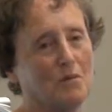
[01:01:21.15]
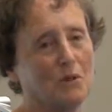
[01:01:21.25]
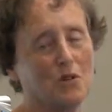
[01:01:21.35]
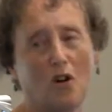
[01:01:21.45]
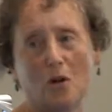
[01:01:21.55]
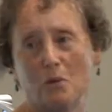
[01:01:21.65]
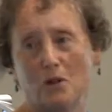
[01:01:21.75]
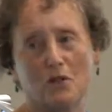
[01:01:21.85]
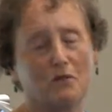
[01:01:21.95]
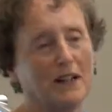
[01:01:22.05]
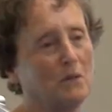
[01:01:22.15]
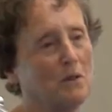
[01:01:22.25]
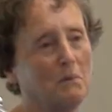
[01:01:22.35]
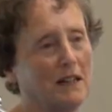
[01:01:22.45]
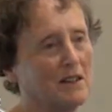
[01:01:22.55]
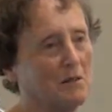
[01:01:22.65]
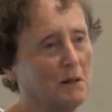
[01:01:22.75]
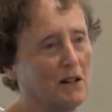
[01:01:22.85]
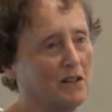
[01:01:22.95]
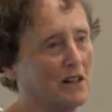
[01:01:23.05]
Almost all birds fight with mites
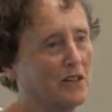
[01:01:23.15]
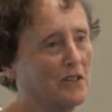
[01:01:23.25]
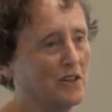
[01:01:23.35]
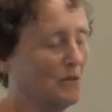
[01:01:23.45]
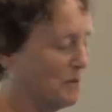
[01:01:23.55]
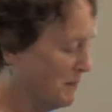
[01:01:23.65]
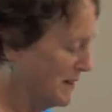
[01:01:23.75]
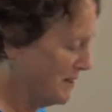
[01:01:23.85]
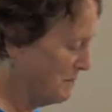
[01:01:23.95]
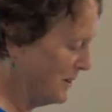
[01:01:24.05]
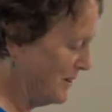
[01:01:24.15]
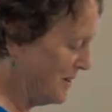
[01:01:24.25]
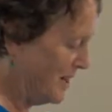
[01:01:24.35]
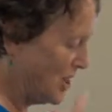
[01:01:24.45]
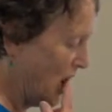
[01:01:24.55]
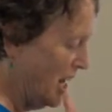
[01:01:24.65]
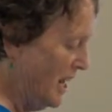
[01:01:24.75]
and parasites, enjoy with mites and parasites.